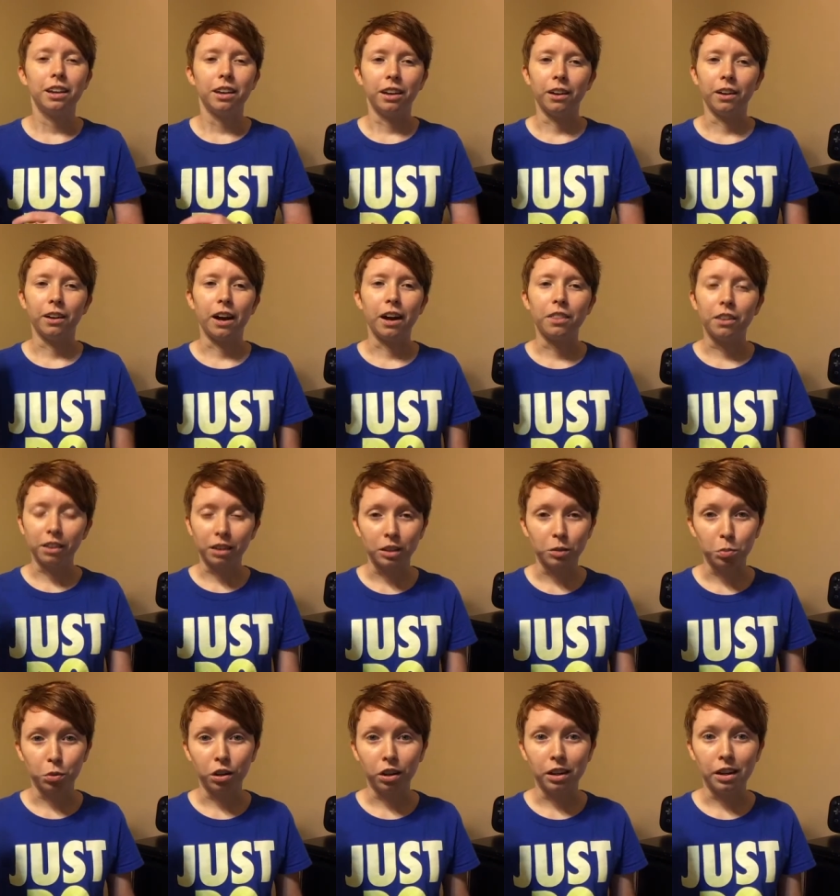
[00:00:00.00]
Uh, I think that's
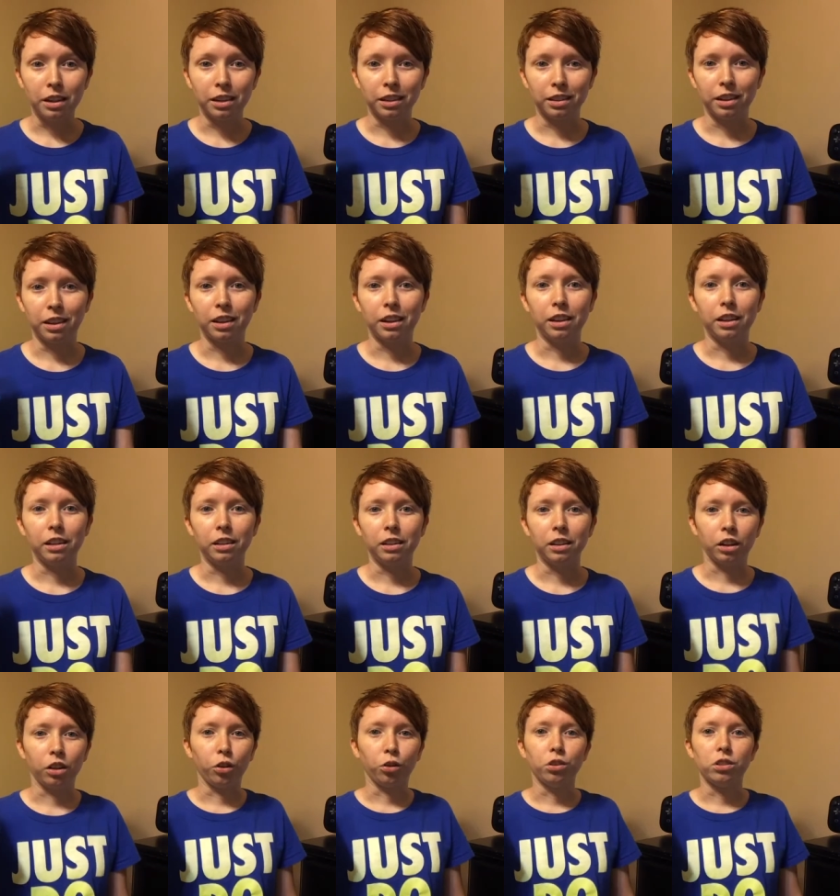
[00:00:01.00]
pretty neat that they
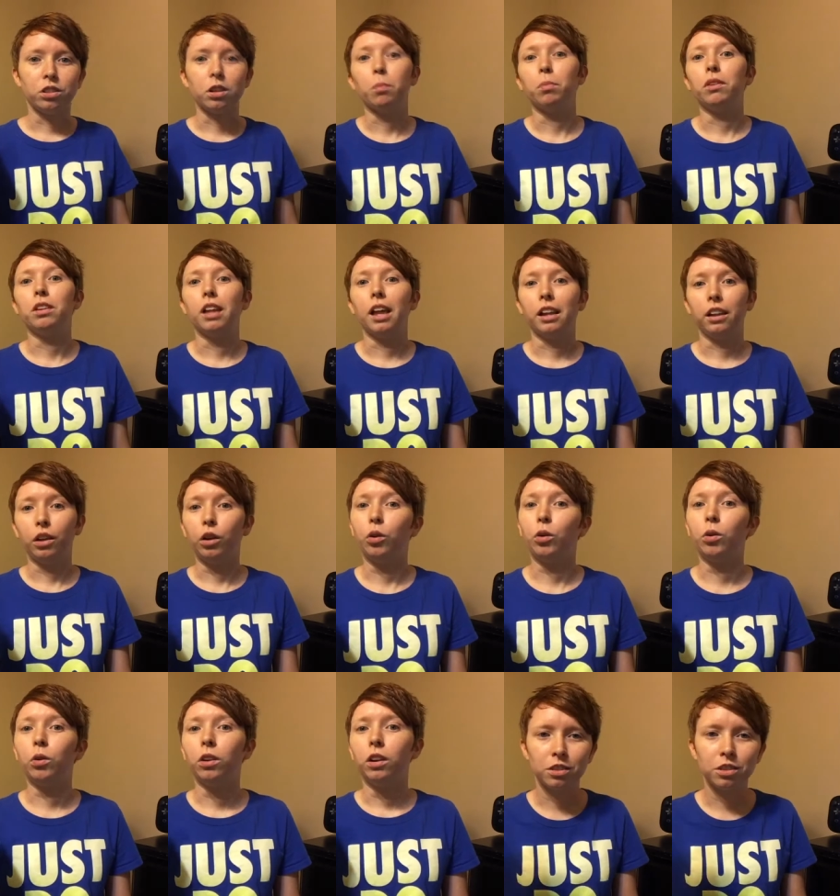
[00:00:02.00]
included something that
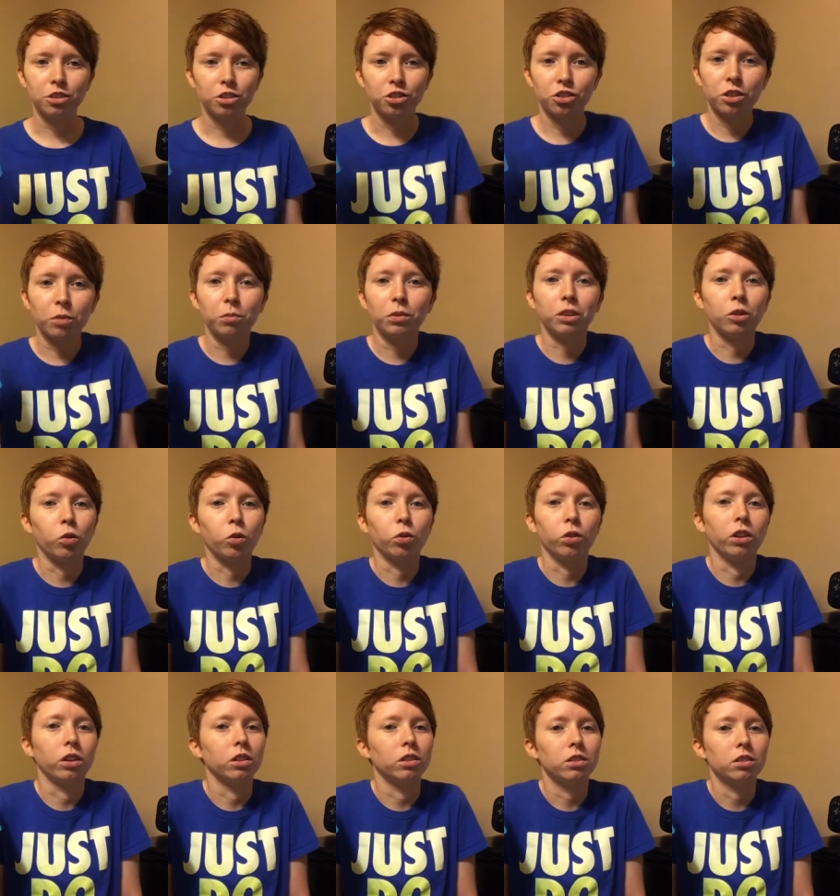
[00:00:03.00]
little. It's just something cool
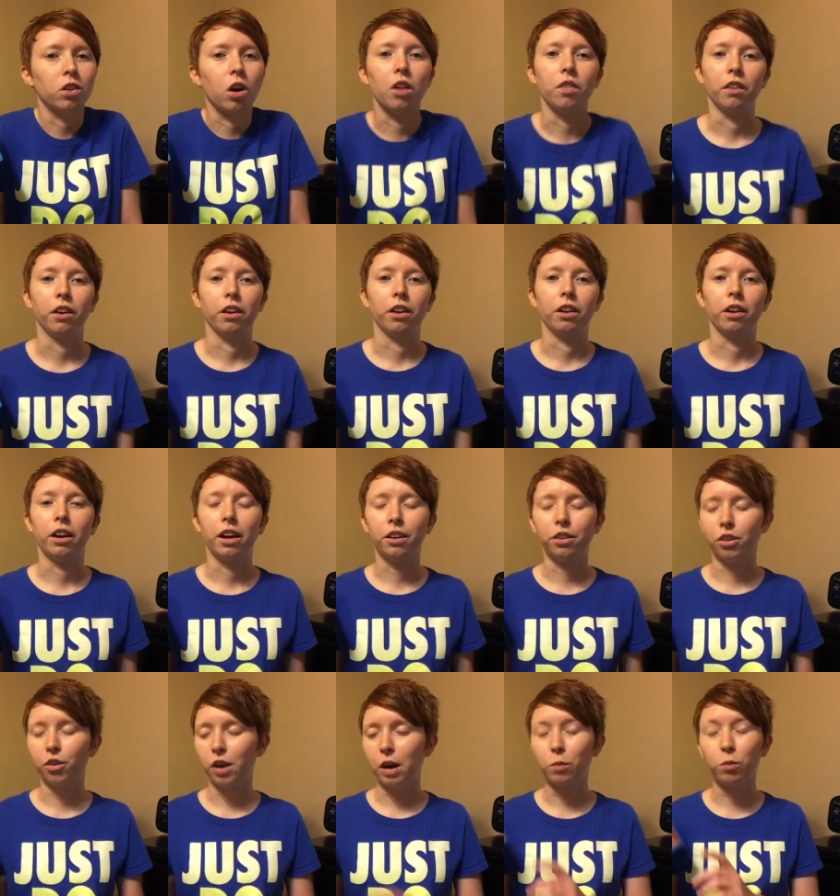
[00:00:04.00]
that's on there. I
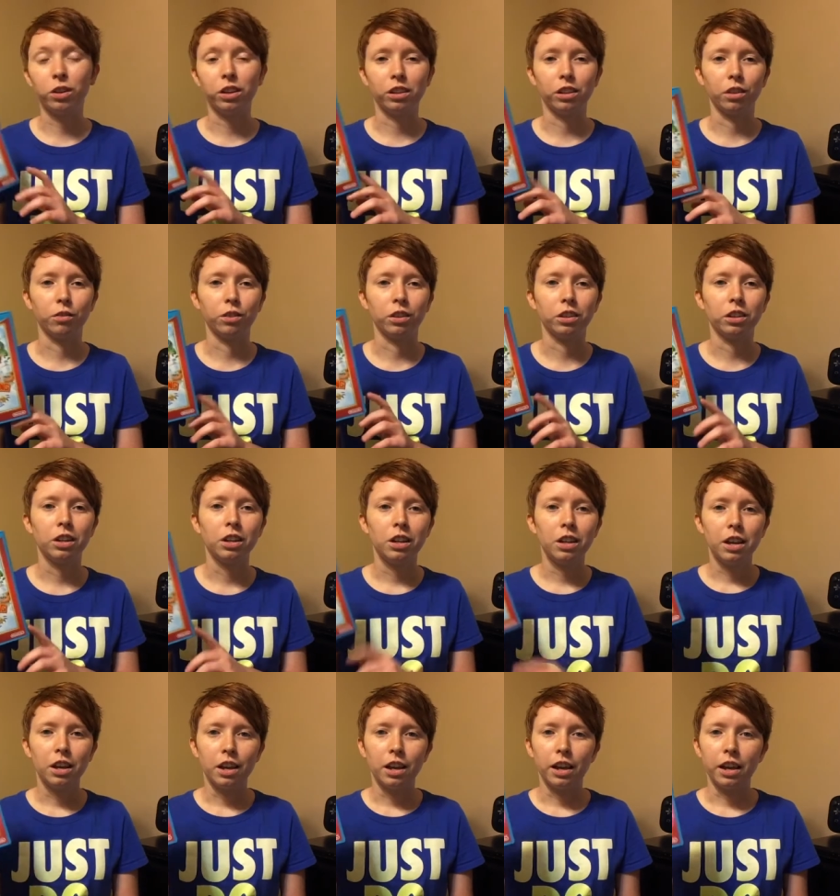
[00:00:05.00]
don't know, I really love it.
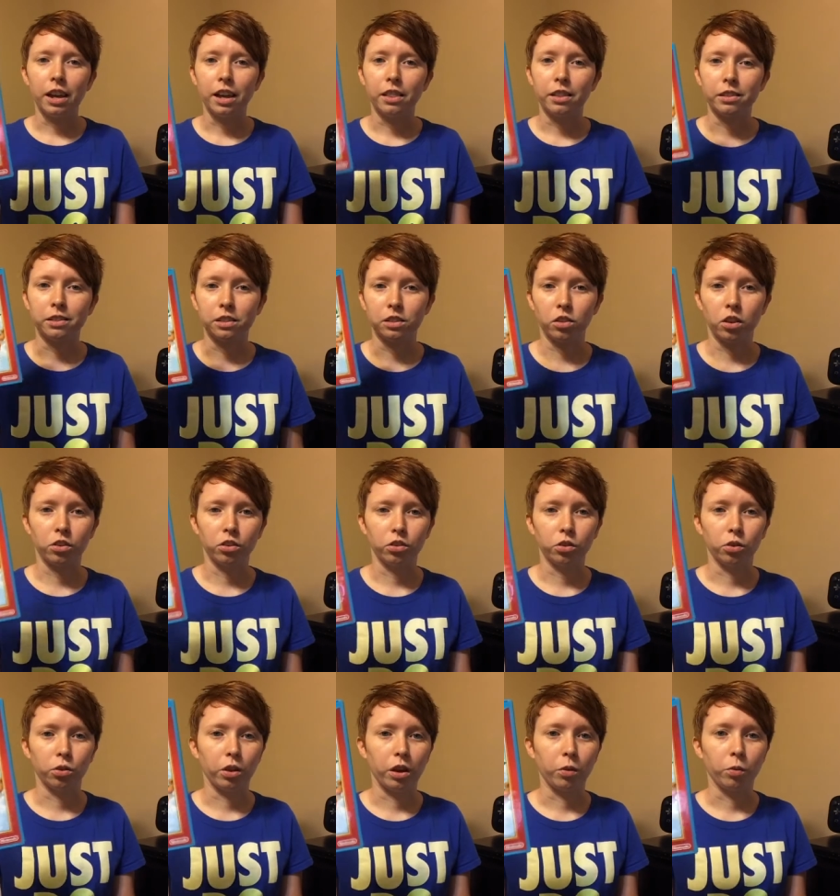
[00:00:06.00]
And this is
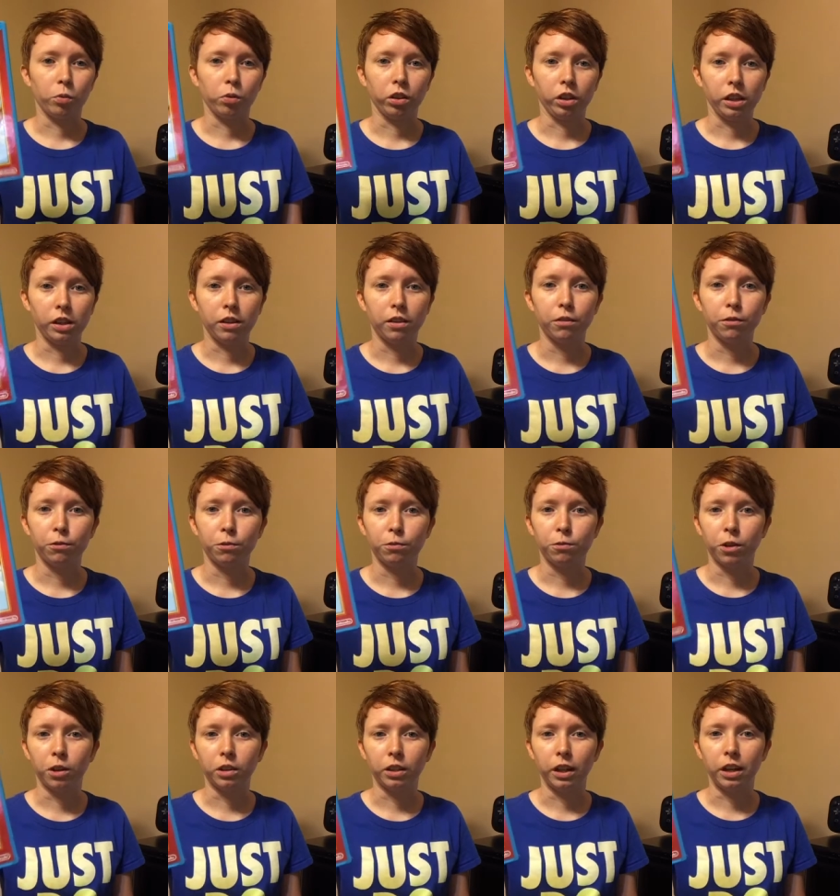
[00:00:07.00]
also a really
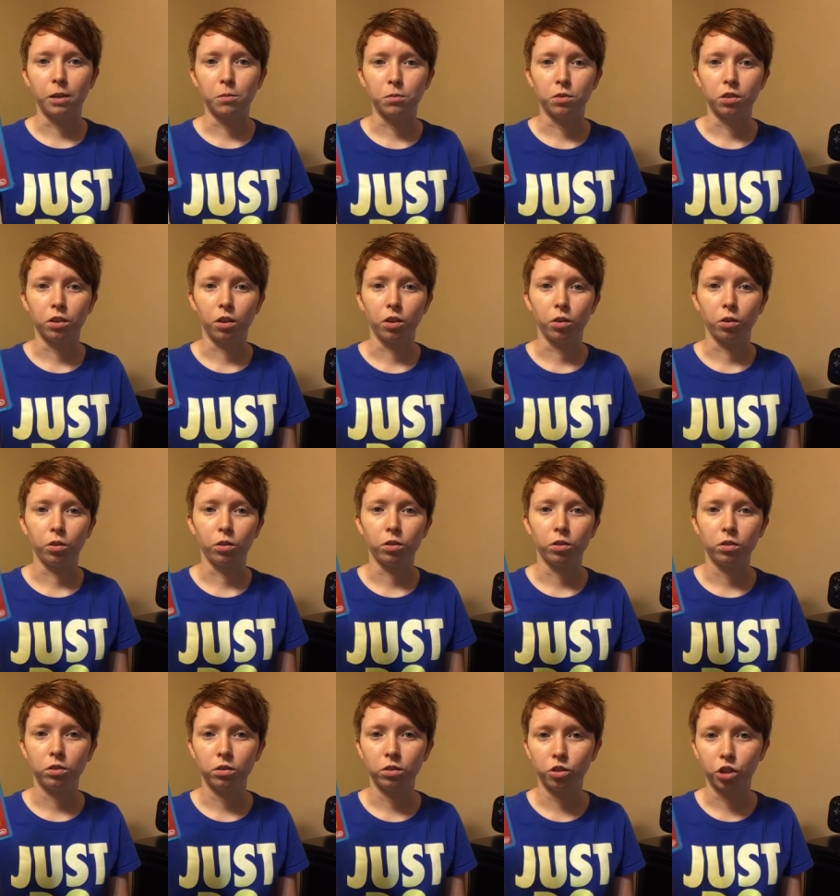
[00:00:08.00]
fun game, so
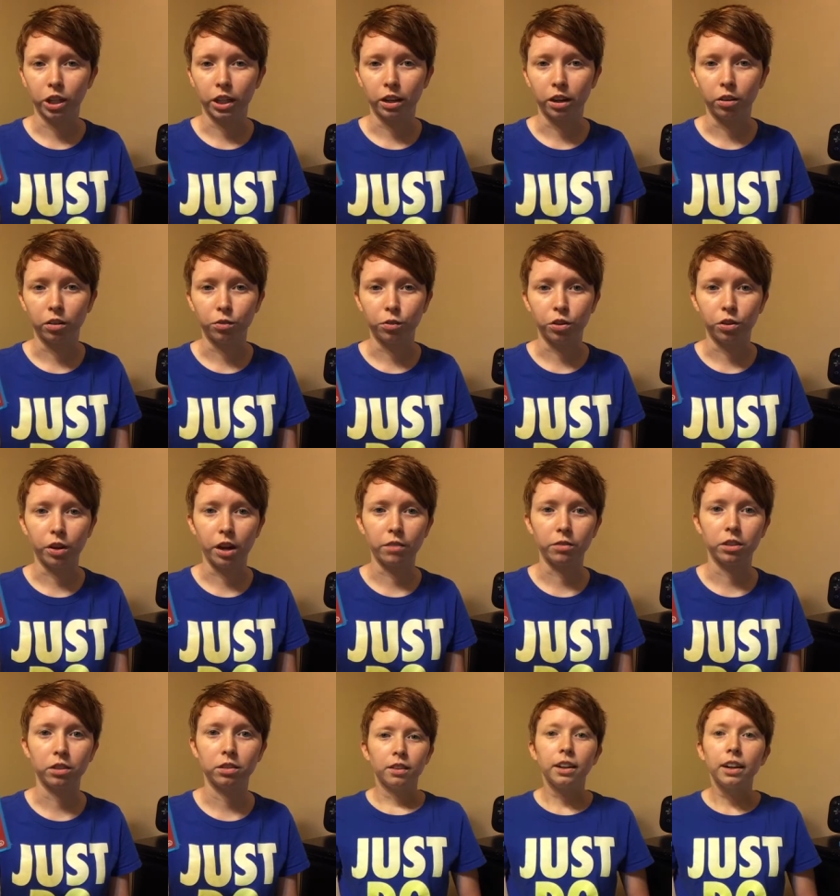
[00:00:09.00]
check it out if you don't have
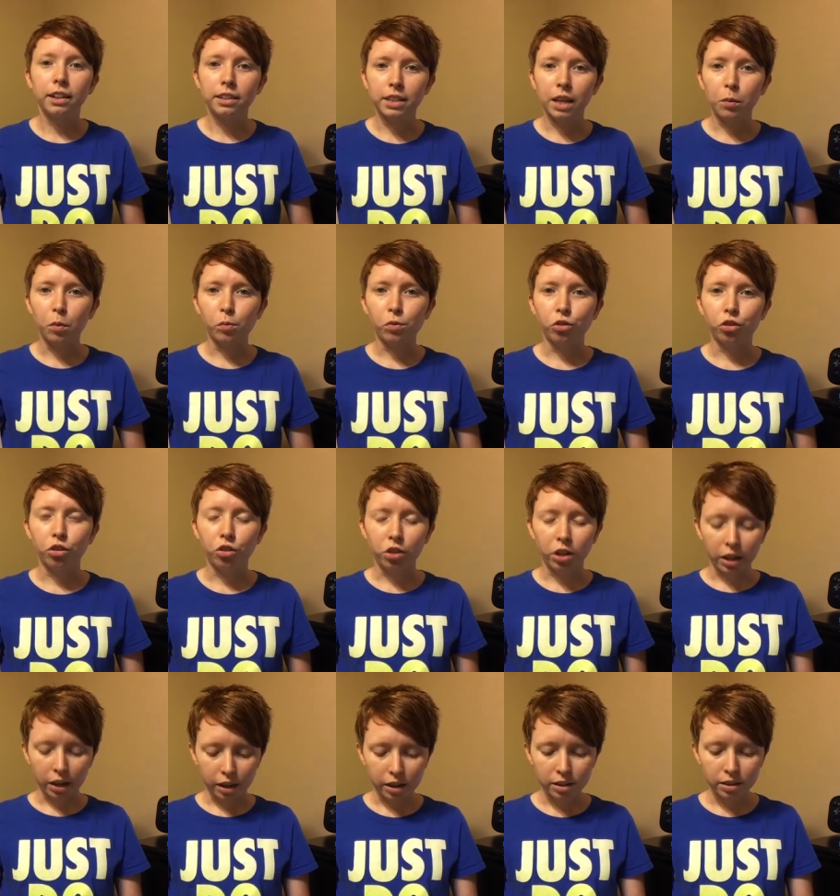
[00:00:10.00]
it. The next game I'm going to show you
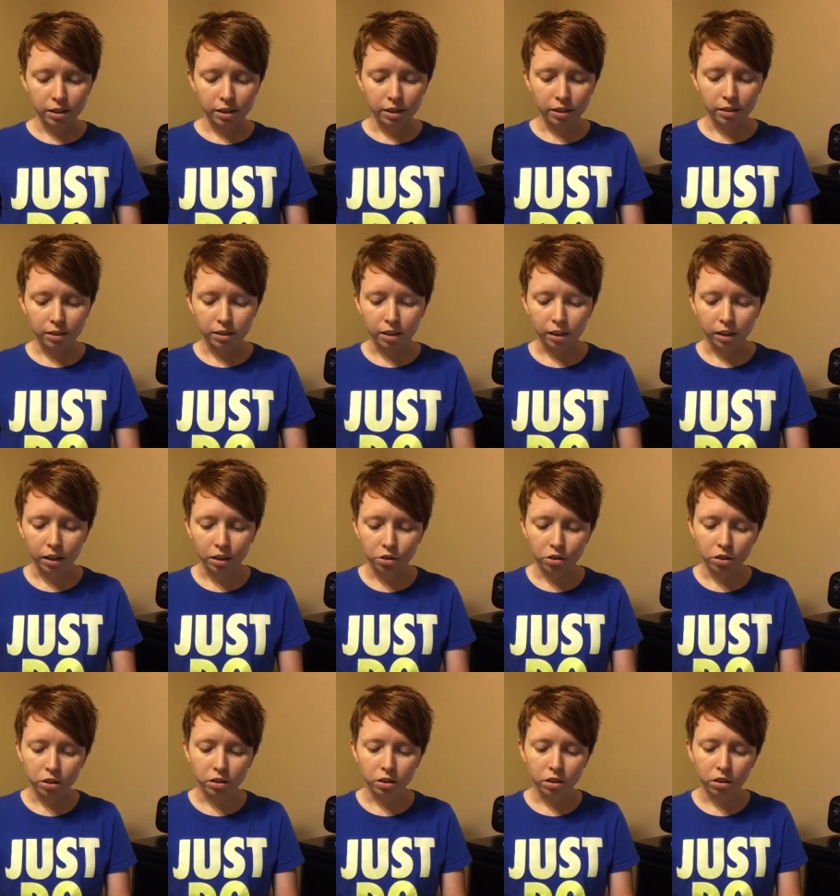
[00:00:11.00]
guys is The
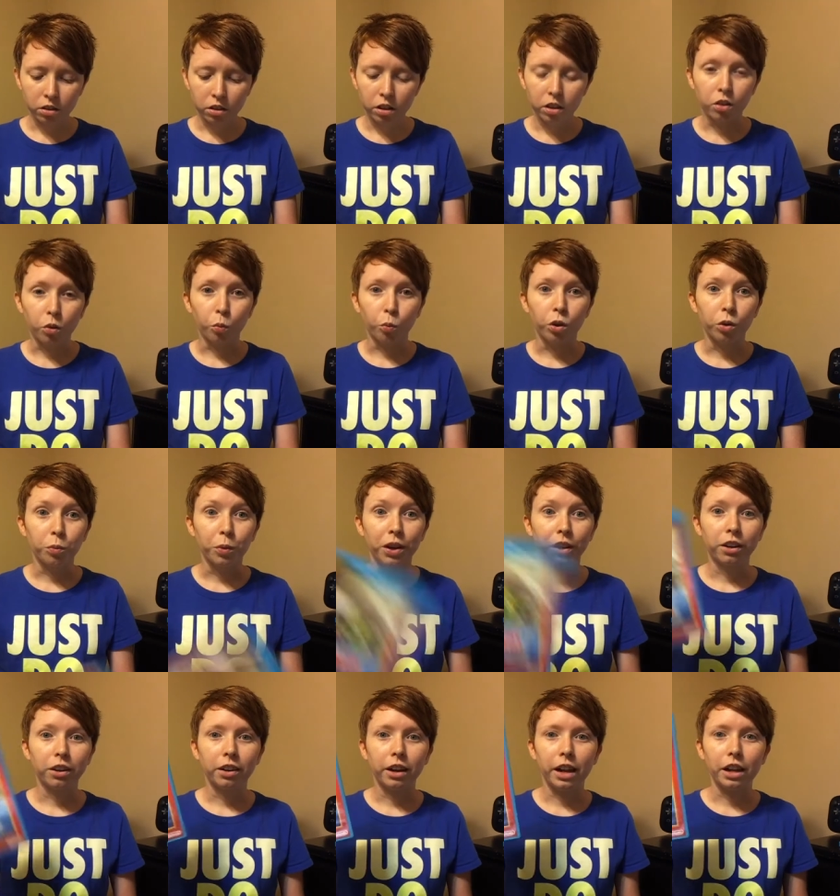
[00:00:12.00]
Legend of Zelda The Wind
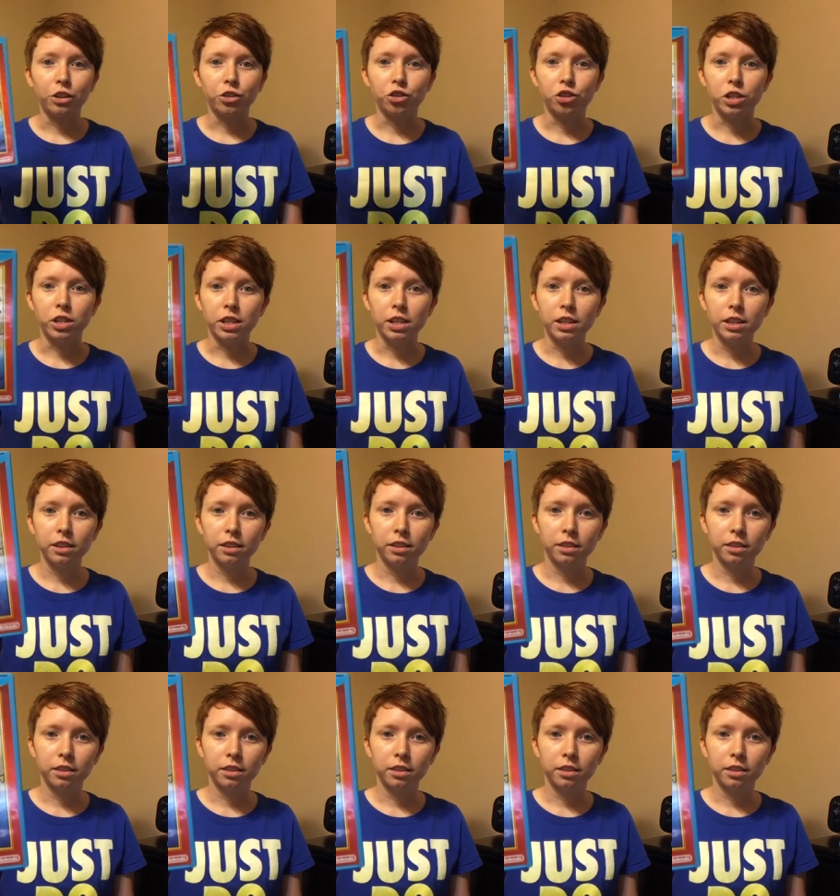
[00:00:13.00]
Waker HD.